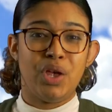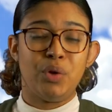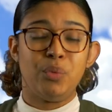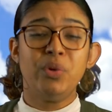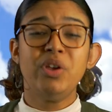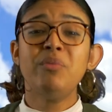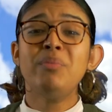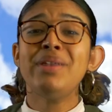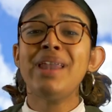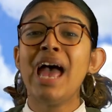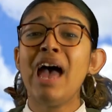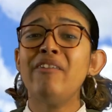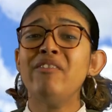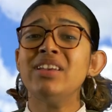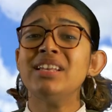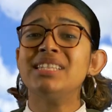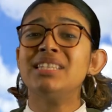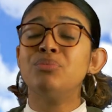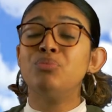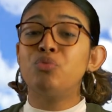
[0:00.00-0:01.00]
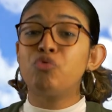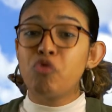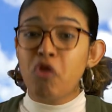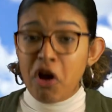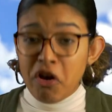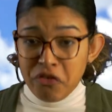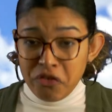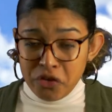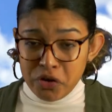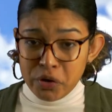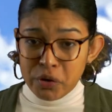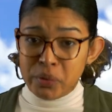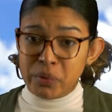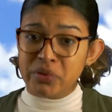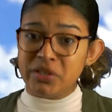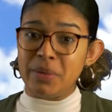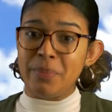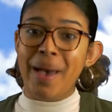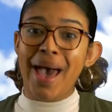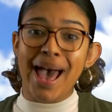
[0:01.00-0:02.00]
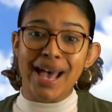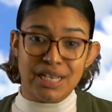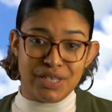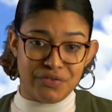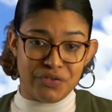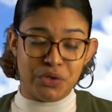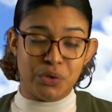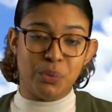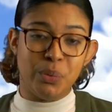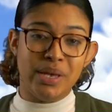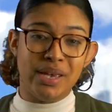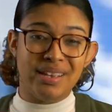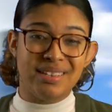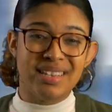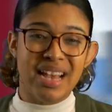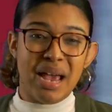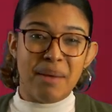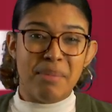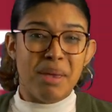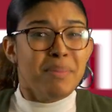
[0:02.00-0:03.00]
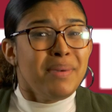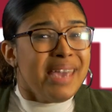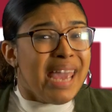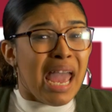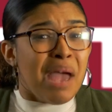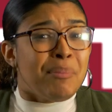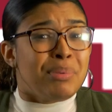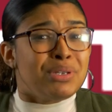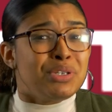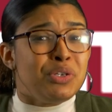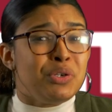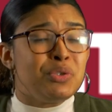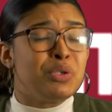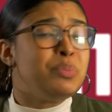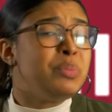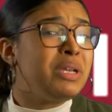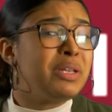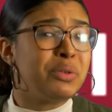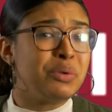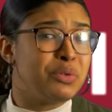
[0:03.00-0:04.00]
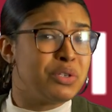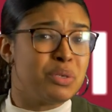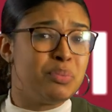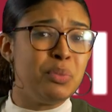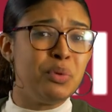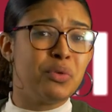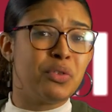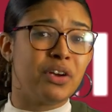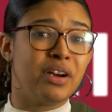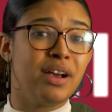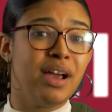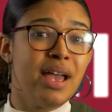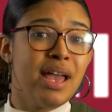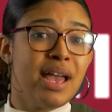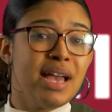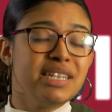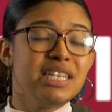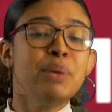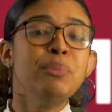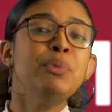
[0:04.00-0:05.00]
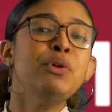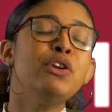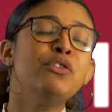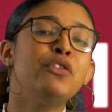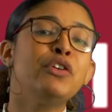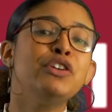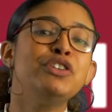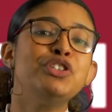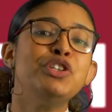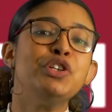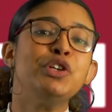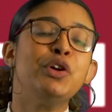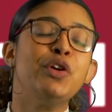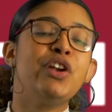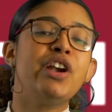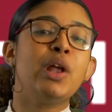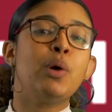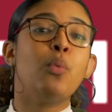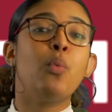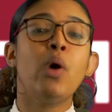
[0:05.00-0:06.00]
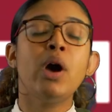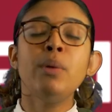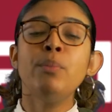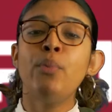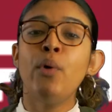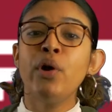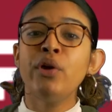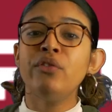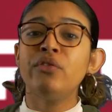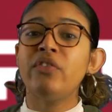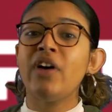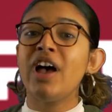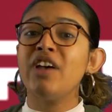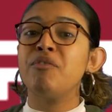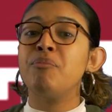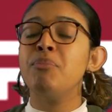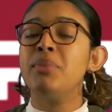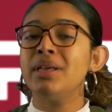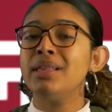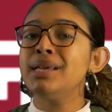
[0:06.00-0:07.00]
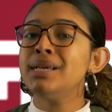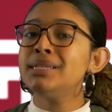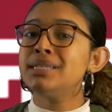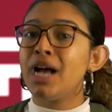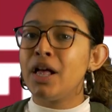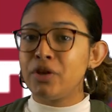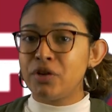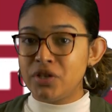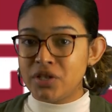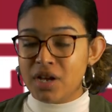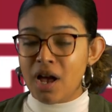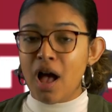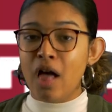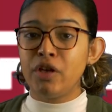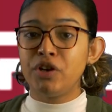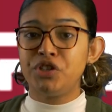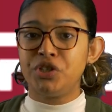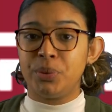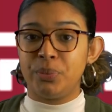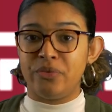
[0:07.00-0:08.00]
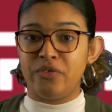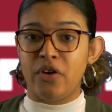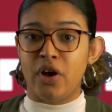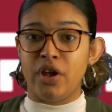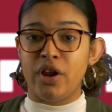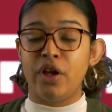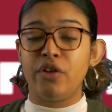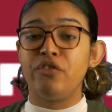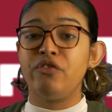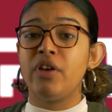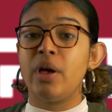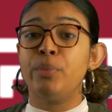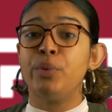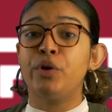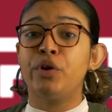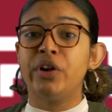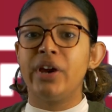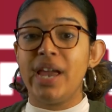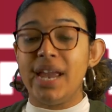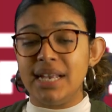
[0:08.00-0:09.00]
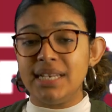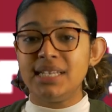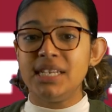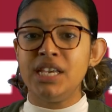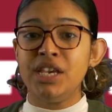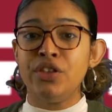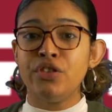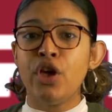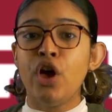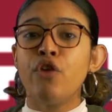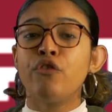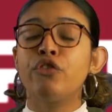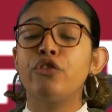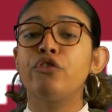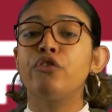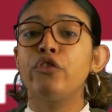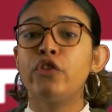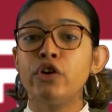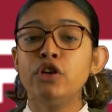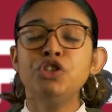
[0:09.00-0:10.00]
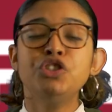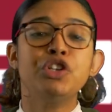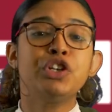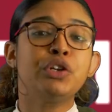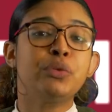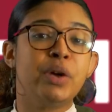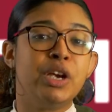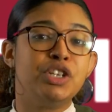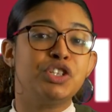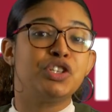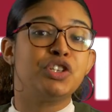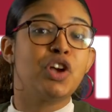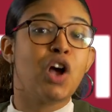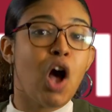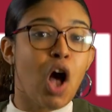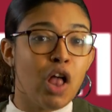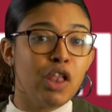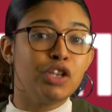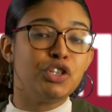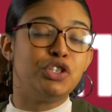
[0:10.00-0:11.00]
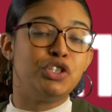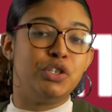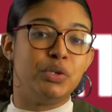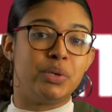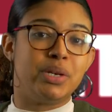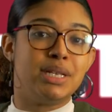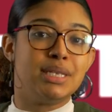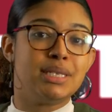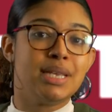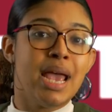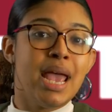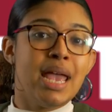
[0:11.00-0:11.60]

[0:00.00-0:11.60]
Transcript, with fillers: We've been having some rough news the past few weeks. Maybe campus news will be a little smoother. Temple University created a $1.5 million scholarship fund on February 18th for first-generation college students.